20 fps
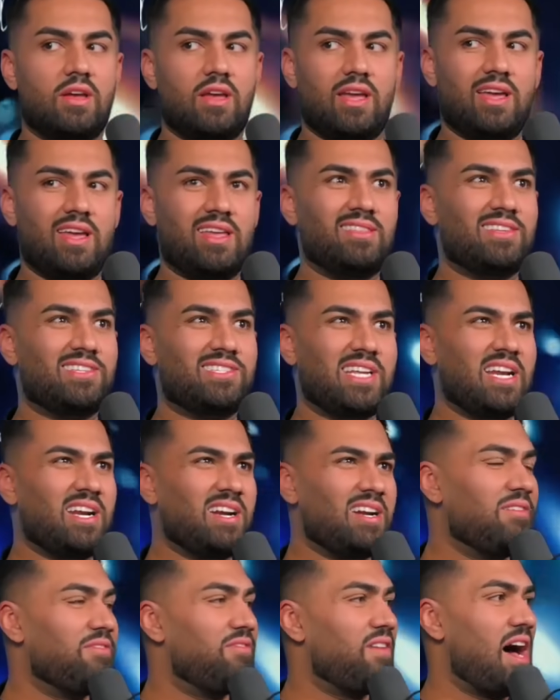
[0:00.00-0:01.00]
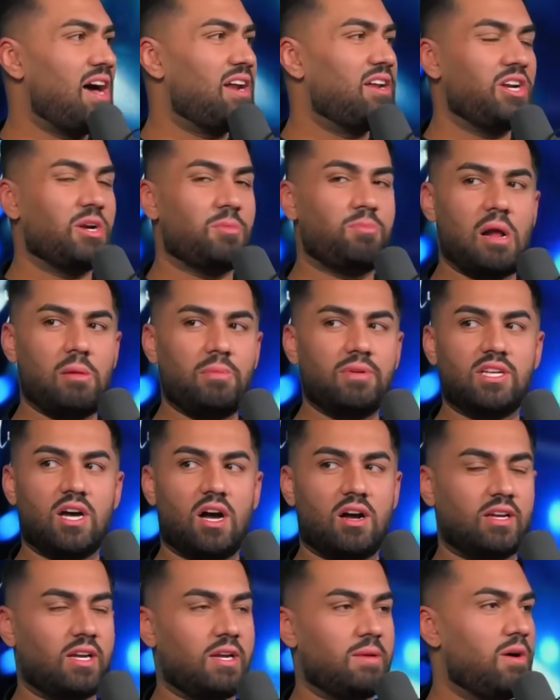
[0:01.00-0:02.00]
In the state of Nevada, you're probably
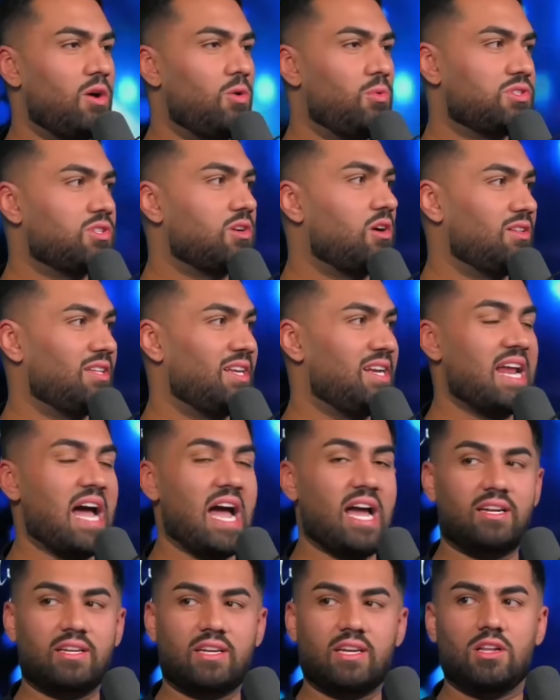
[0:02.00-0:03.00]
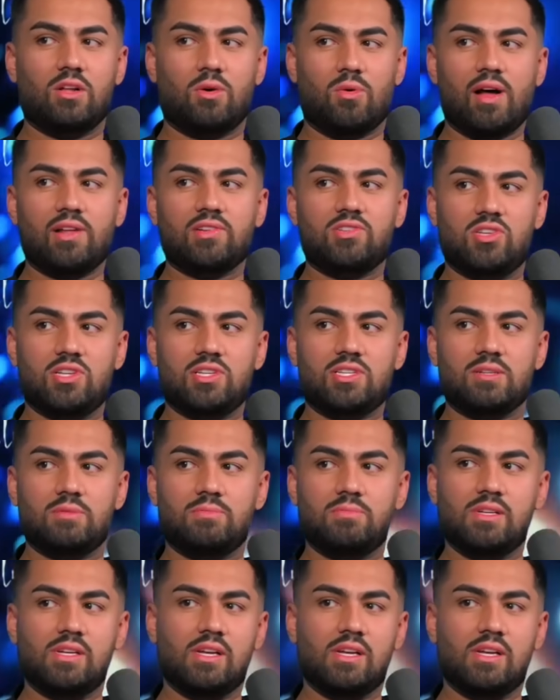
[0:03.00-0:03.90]
talking about what's called a nine kilowatt system.